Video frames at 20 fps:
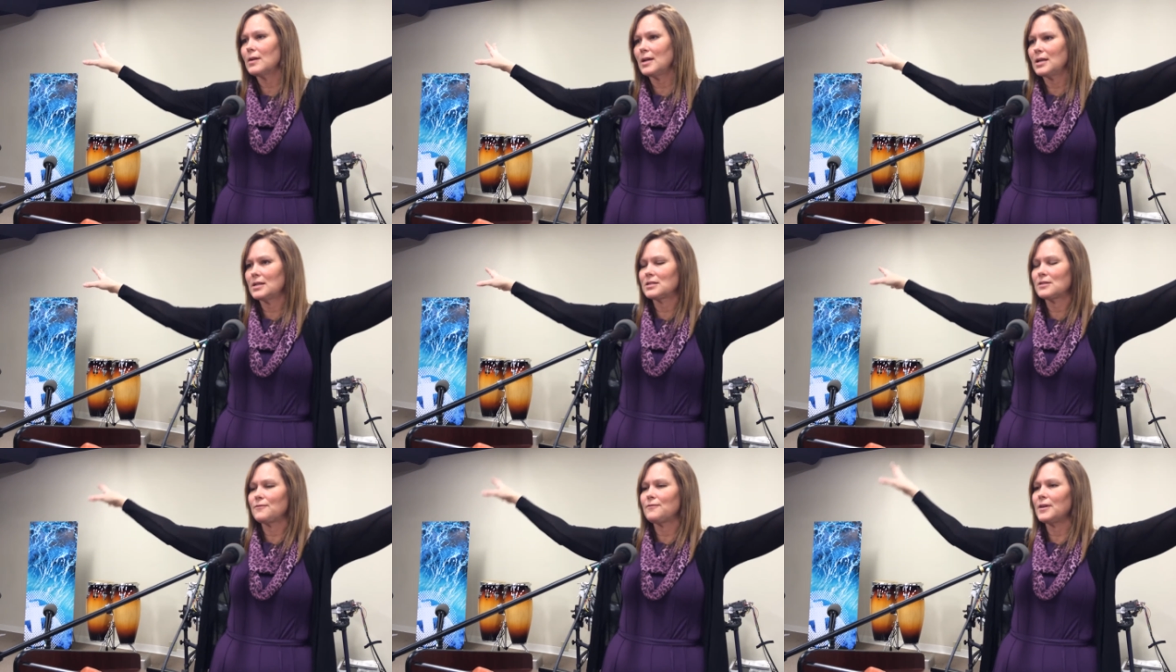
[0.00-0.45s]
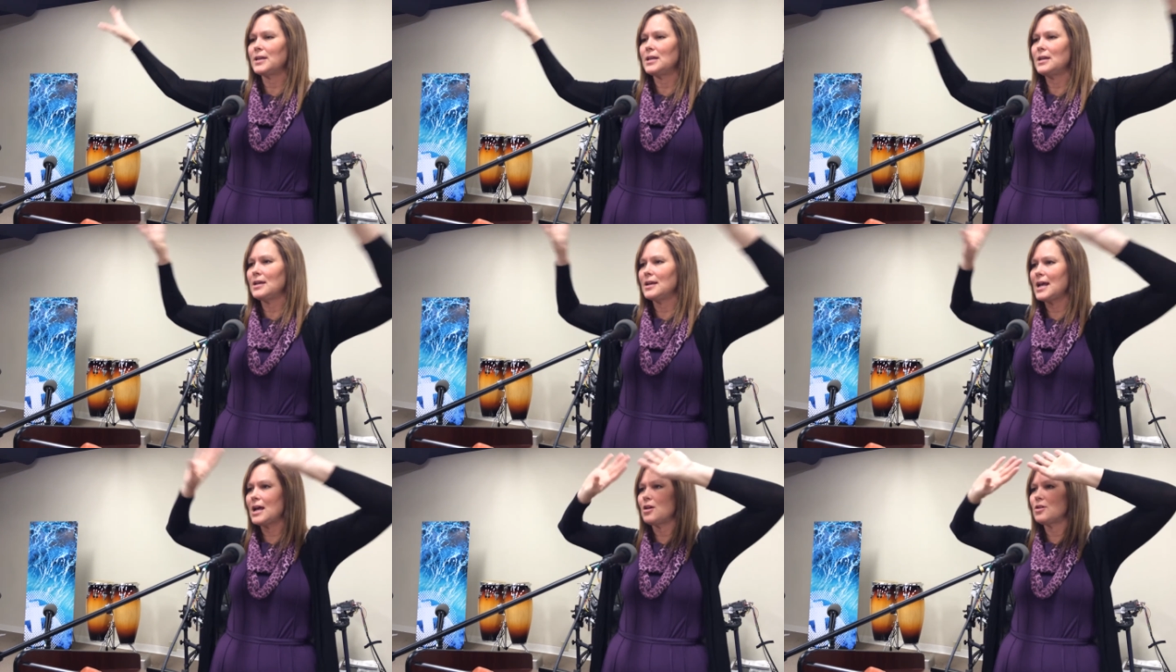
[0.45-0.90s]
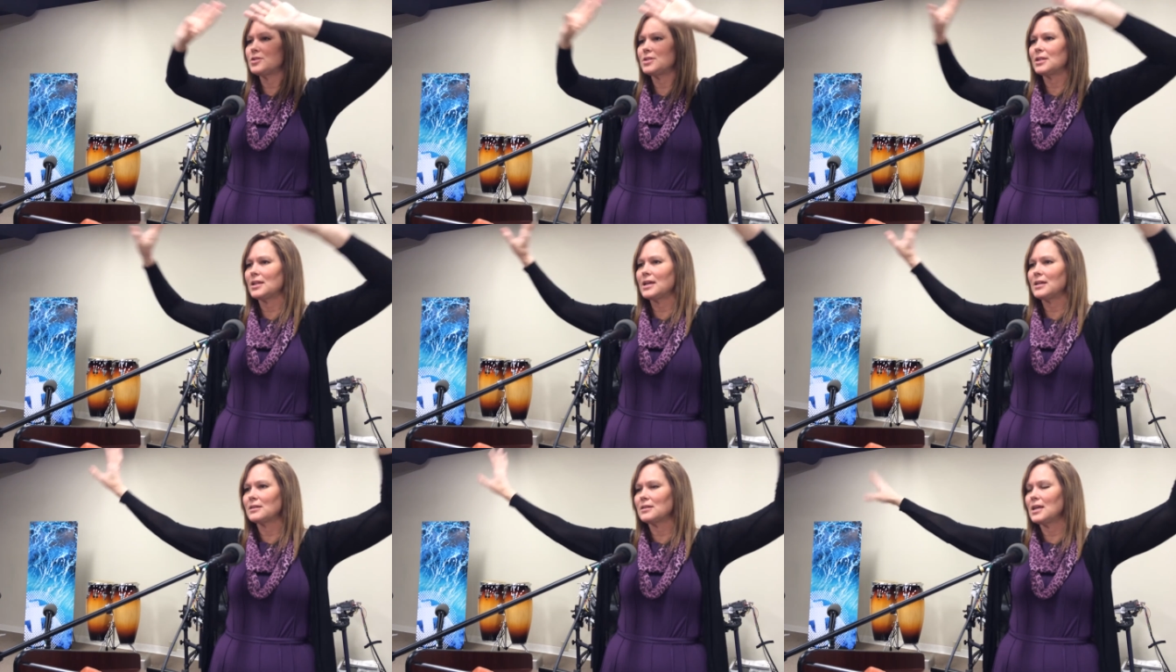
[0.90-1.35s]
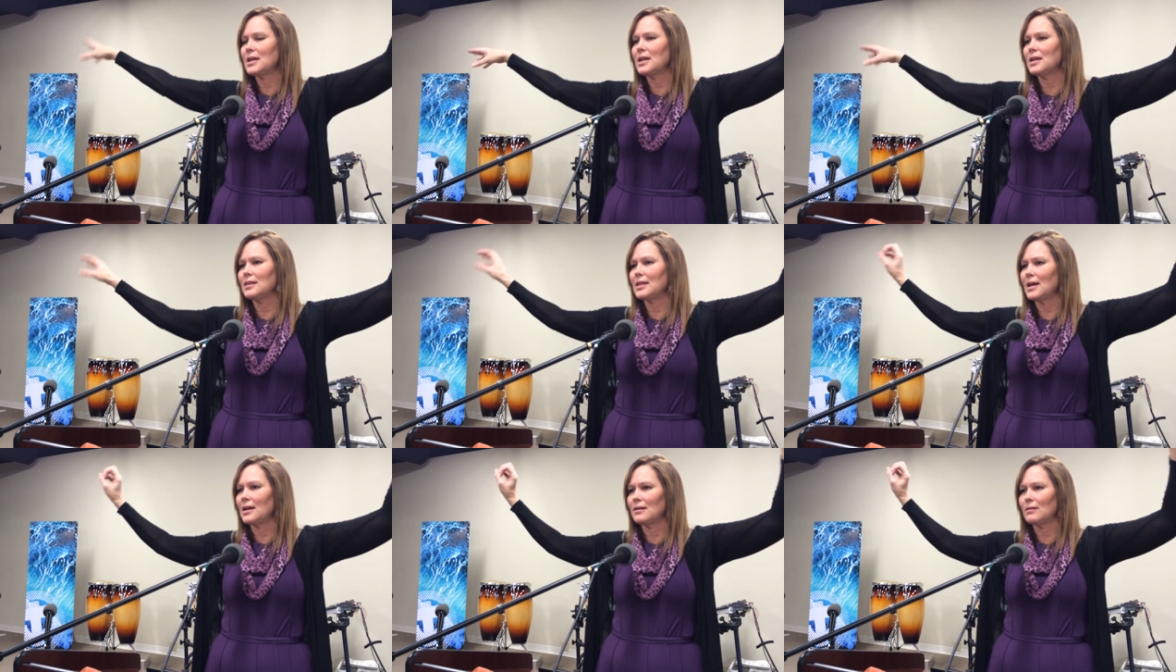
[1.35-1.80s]
And it's a funny analogy, like
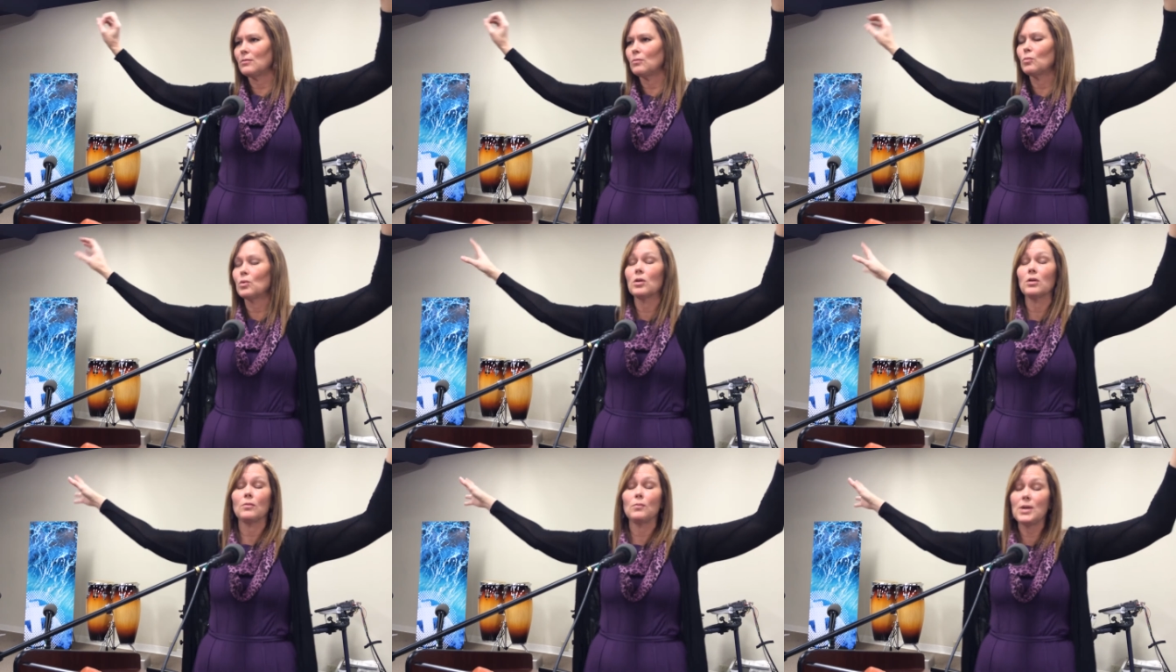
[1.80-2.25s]
thinking that we're,